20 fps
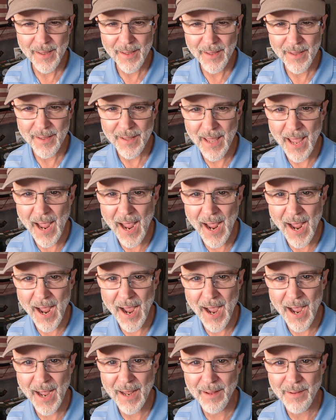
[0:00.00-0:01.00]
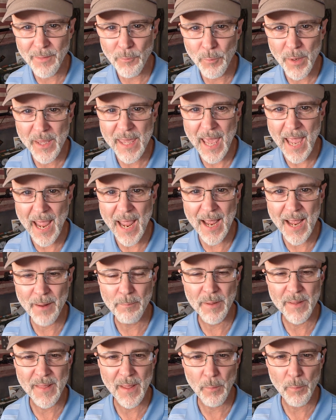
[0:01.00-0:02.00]
Yeah, we can,
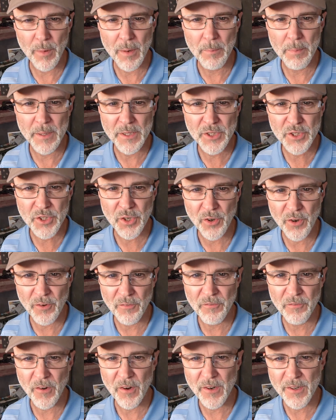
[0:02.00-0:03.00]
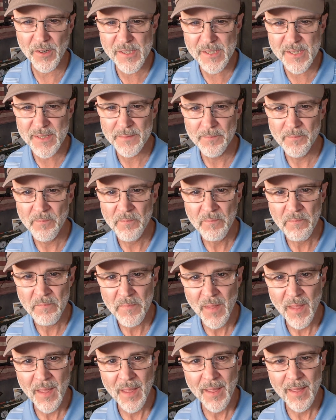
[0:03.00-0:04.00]
but they want to be sure first.
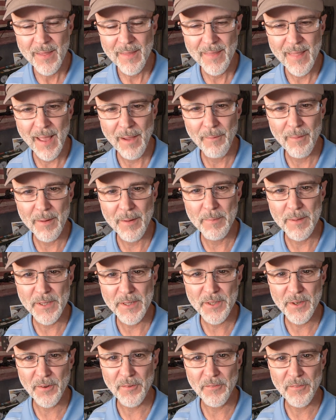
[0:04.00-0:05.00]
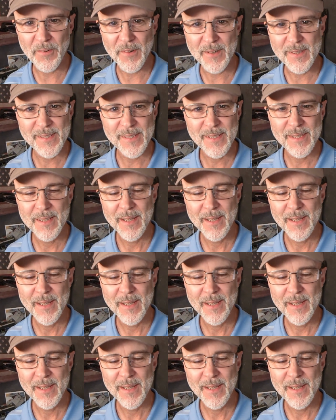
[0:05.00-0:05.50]
They want to be sure first.